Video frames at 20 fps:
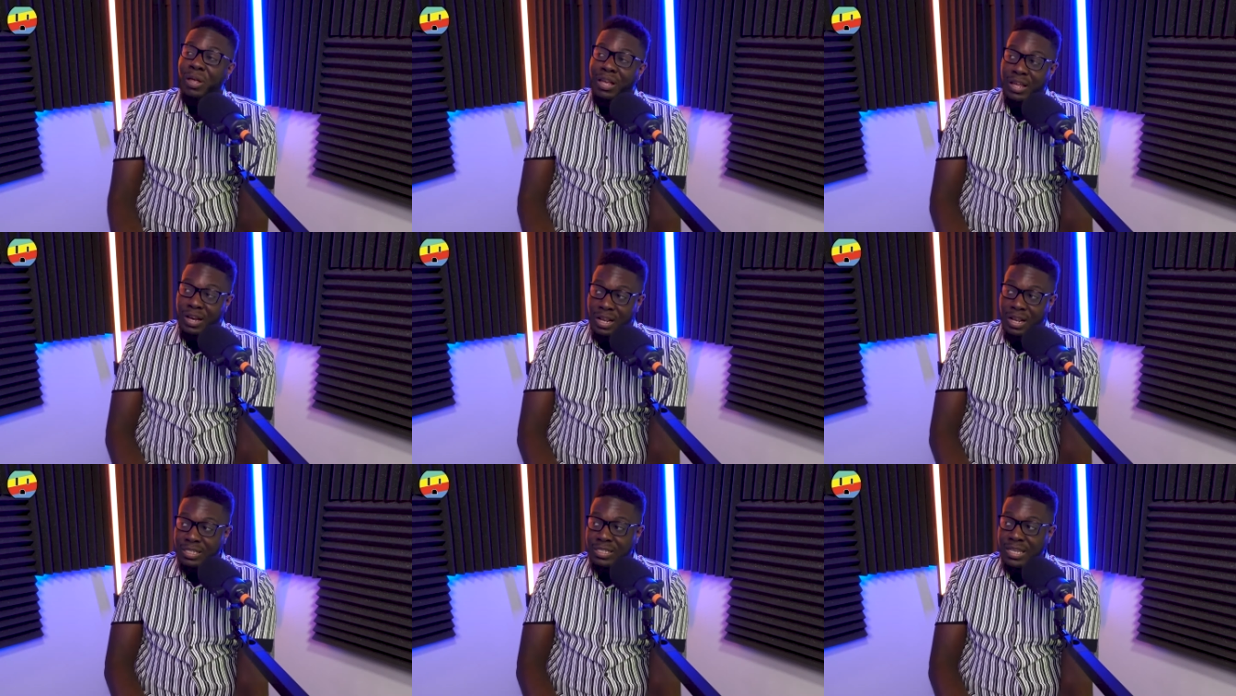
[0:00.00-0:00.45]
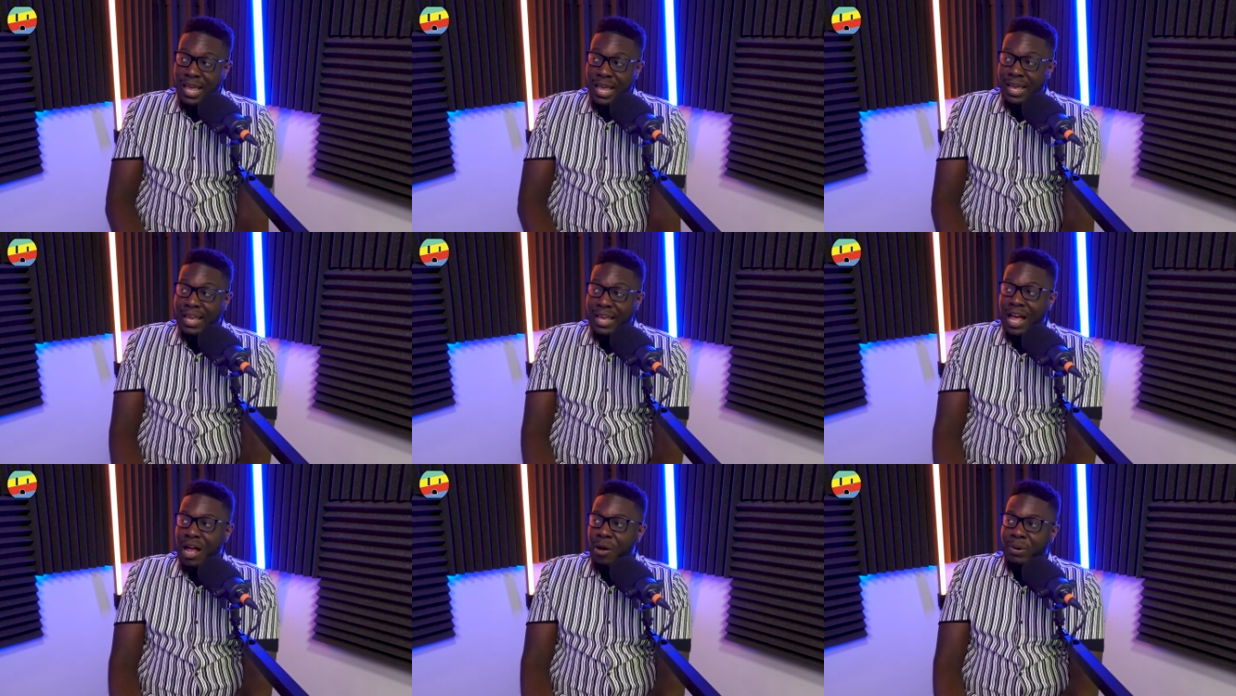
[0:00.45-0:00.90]
into
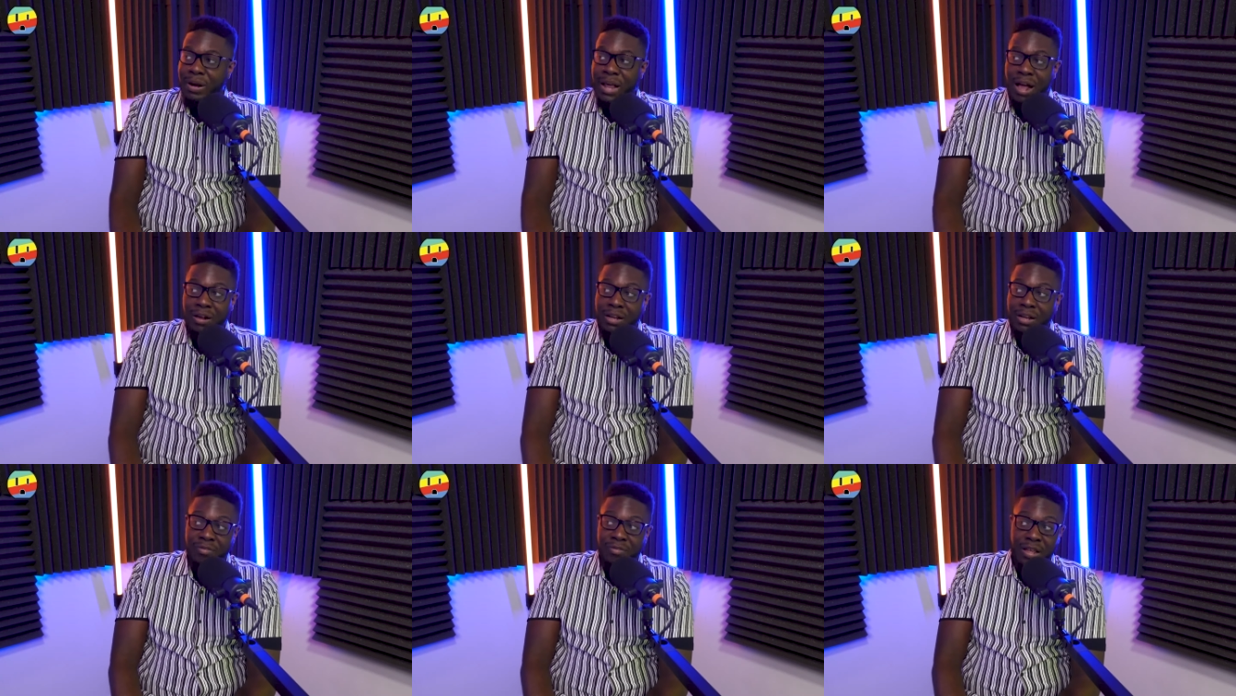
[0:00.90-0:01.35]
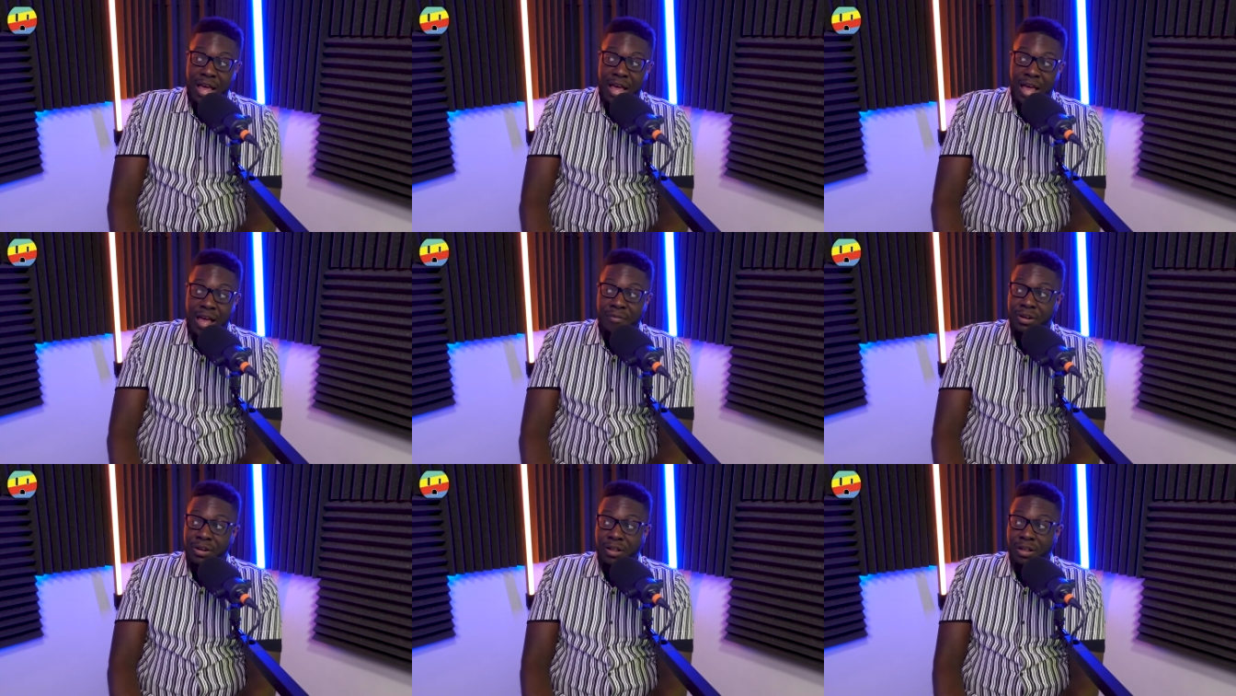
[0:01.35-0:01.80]
AI without even
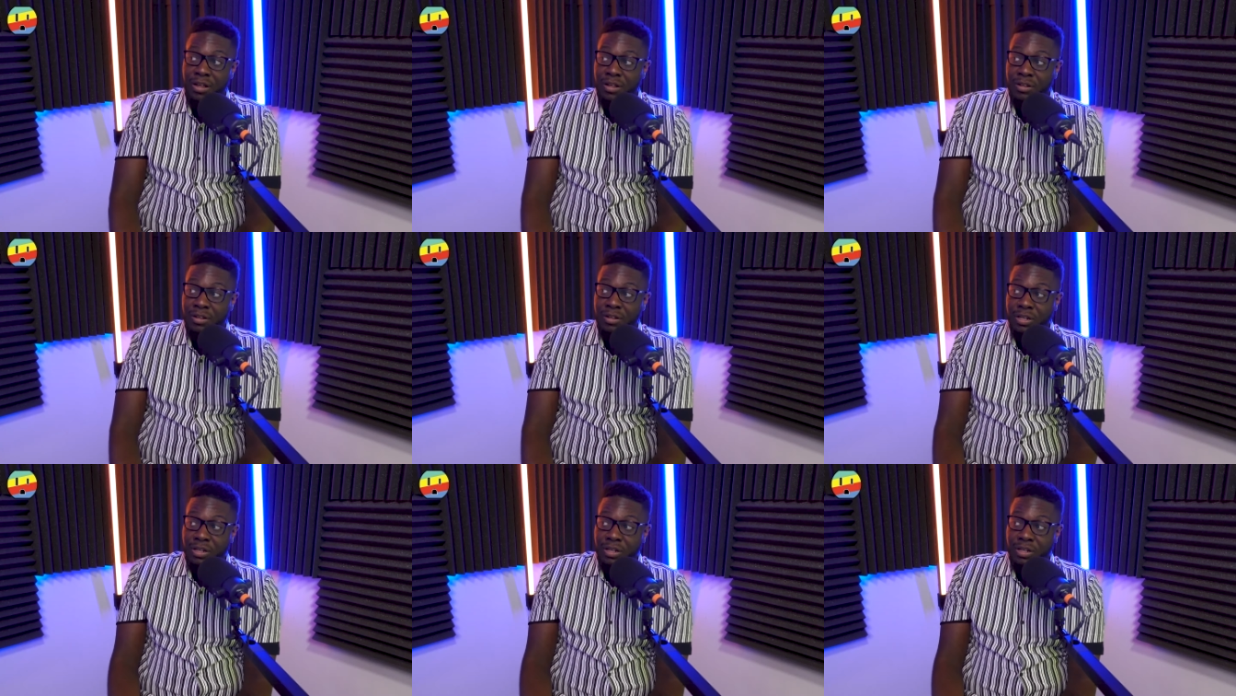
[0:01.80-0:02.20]
having a